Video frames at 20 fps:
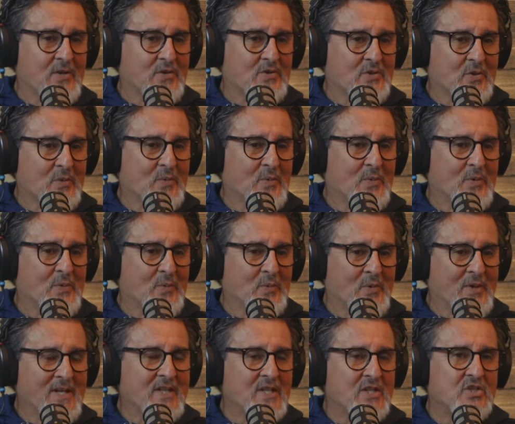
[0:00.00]
so
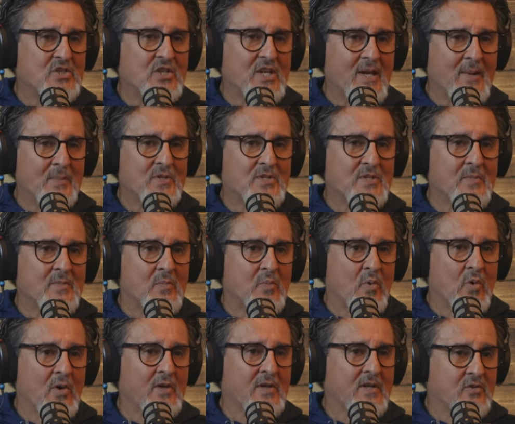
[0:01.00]
winning the championship in
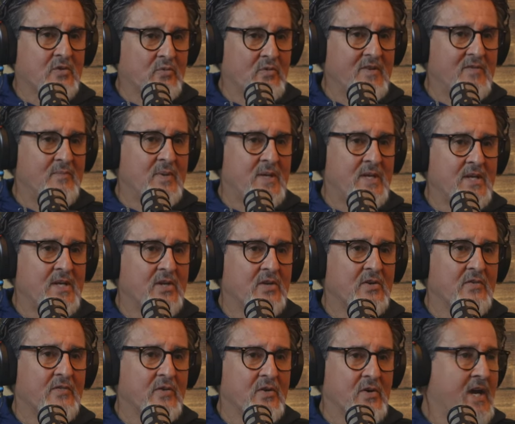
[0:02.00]
Portland, because we've been
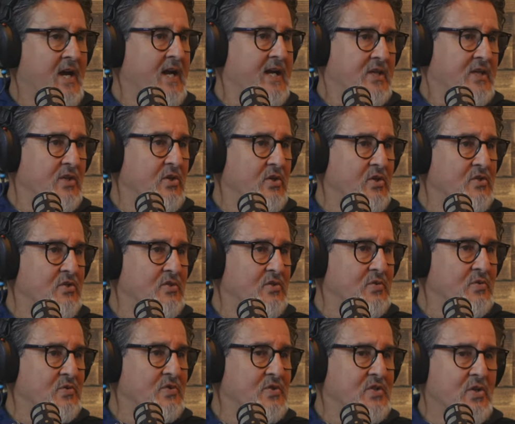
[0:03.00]
here for nine years.
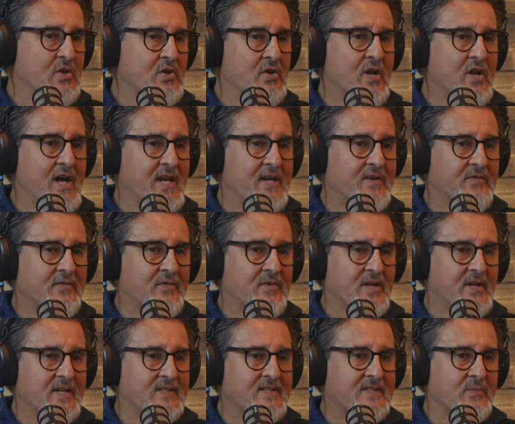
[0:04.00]
So this is year nine for
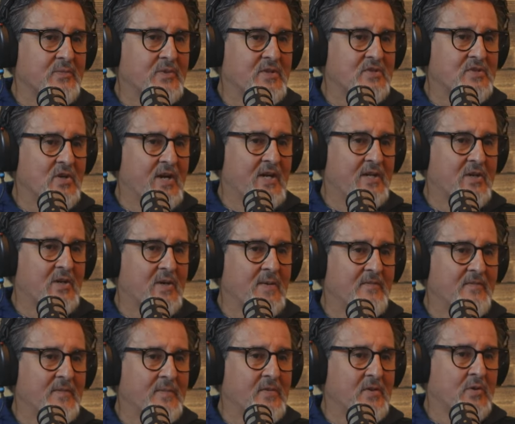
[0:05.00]
us. We saw it come
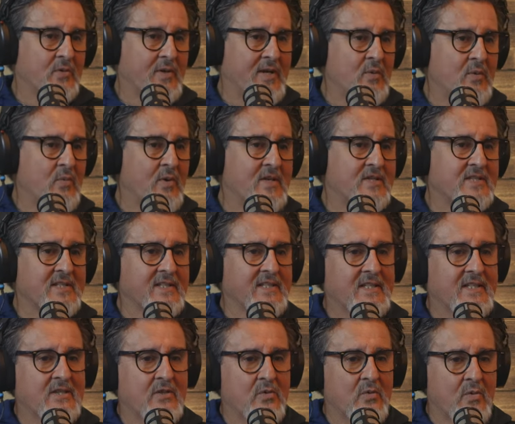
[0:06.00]
from the Great West
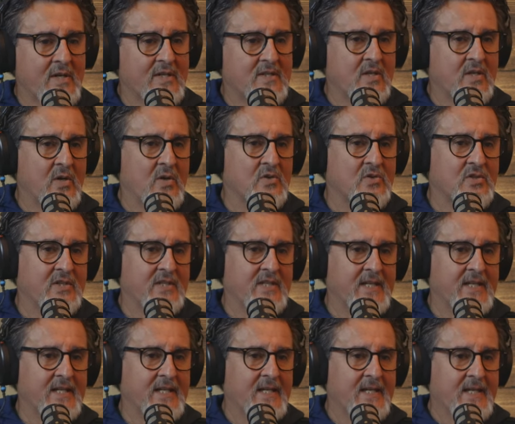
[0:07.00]
League to the West Coast
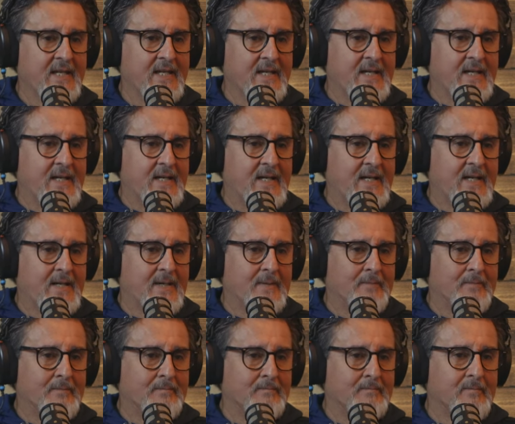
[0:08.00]
League,
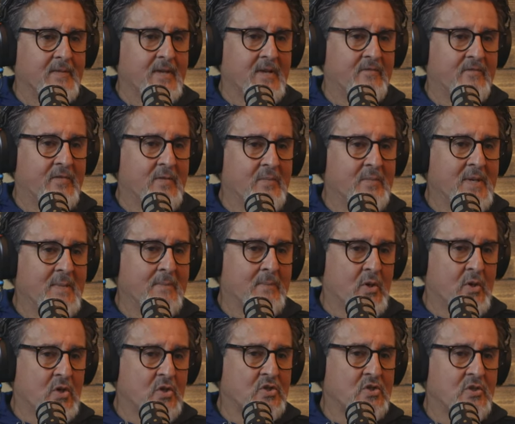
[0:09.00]
um, and for me
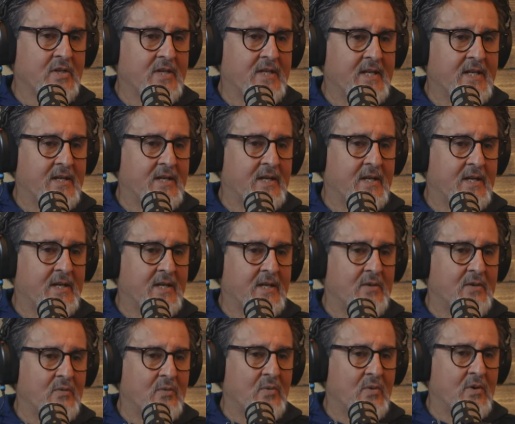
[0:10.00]
personally, and eh,
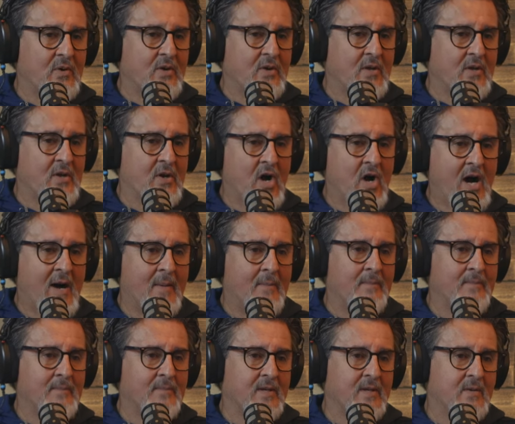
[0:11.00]
and Hop,